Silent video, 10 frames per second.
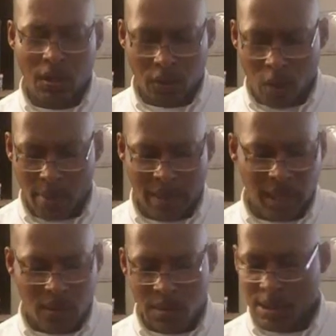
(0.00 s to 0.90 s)

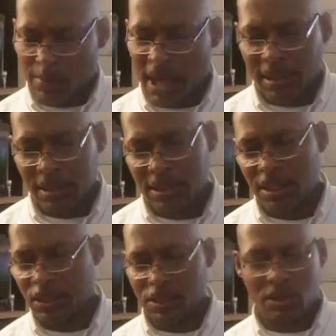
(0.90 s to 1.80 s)
lawmakers and
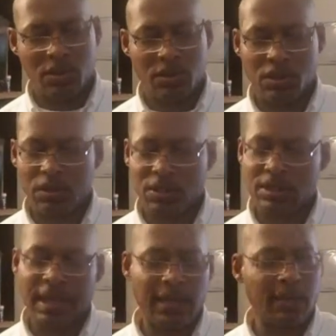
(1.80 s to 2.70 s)
politicians,
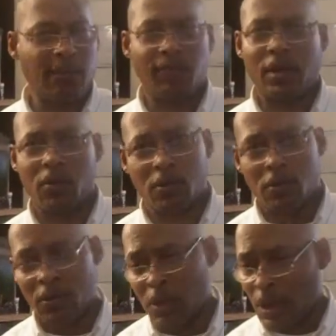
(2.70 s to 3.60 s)
state, federal,
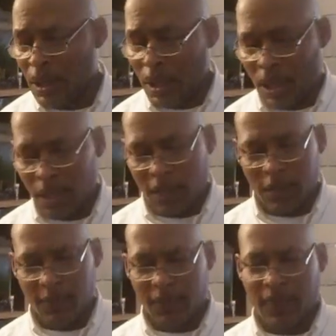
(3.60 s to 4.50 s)

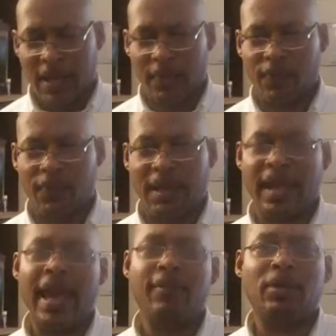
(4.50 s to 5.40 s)
that they
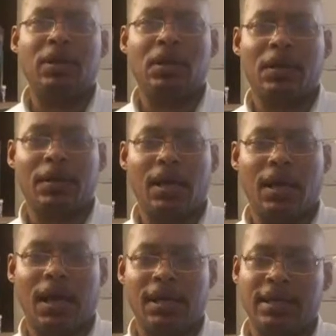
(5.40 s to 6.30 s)
haven't
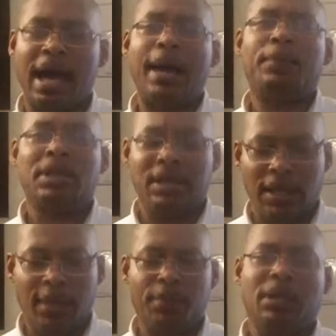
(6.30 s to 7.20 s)
adopted and
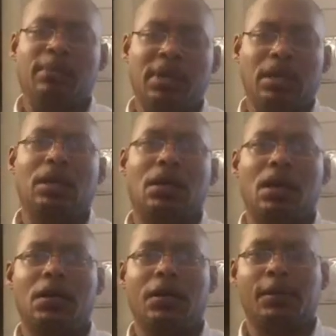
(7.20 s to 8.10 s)
implemented
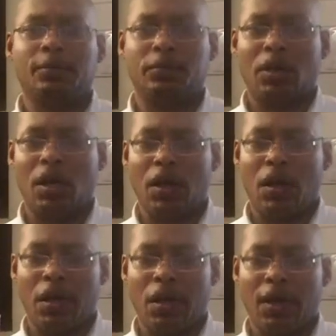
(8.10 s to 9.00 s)

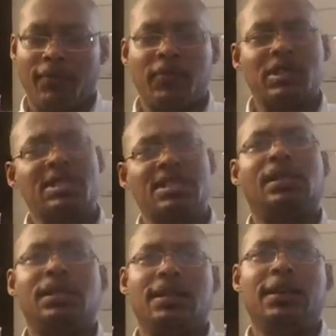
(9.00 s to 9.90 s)
a
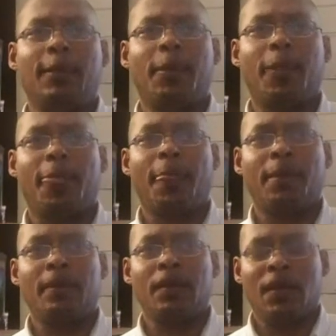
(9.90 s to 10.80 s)
facility
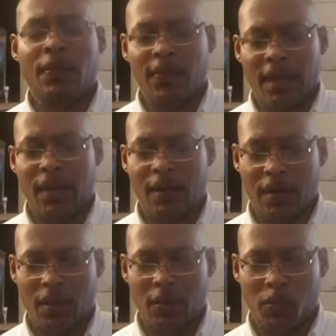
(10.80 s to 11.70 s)
that
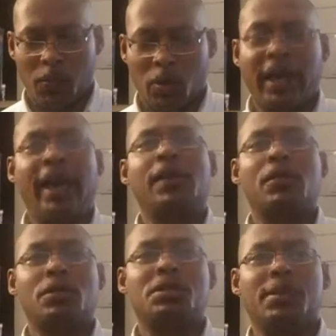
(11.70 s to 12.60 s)
will
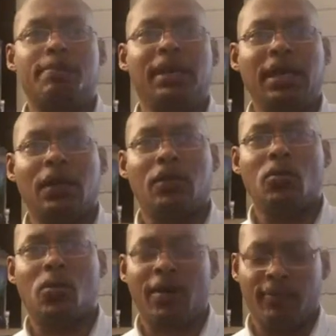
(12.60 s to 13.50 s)
cater to men
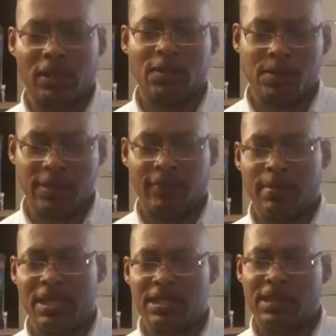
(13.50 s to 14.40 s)
who are victims of
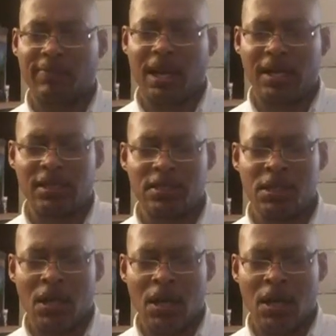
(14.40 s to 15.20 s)
domestic violence.